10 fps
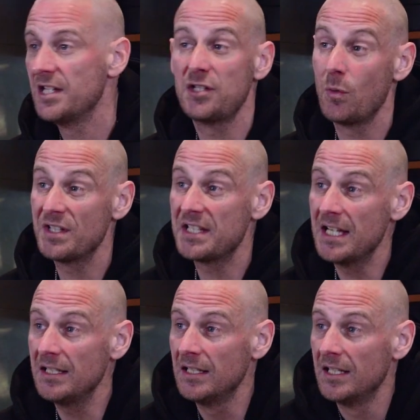So once
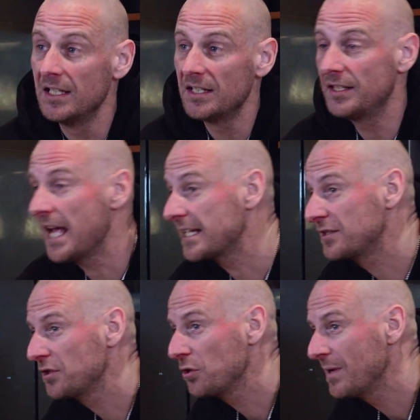again, thanks
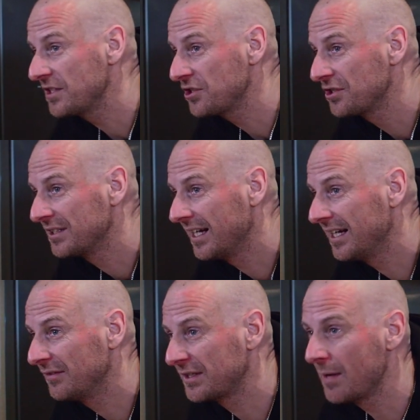so much
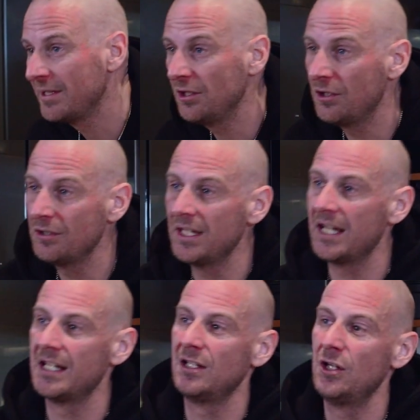for coming along
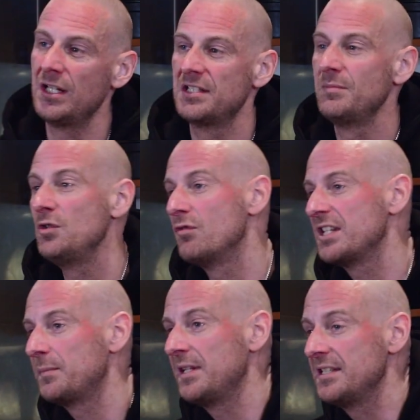and learning some new
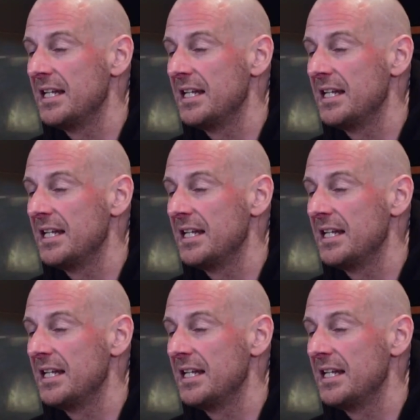recipes.